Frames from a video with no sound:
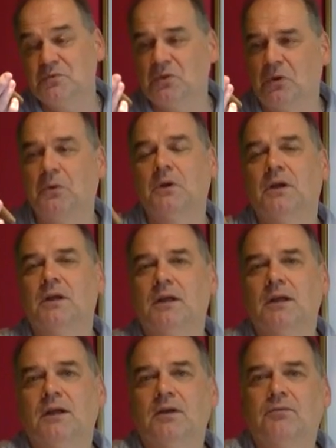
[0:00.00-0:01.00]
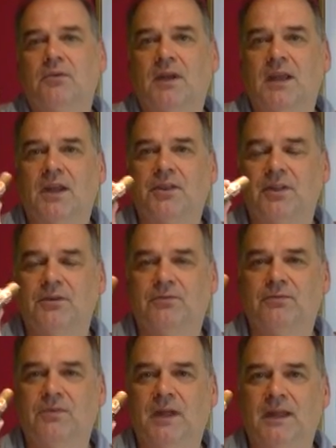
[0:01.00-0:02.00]
So for a girth
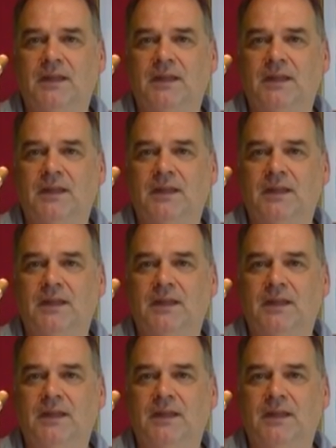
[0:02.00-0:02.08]
of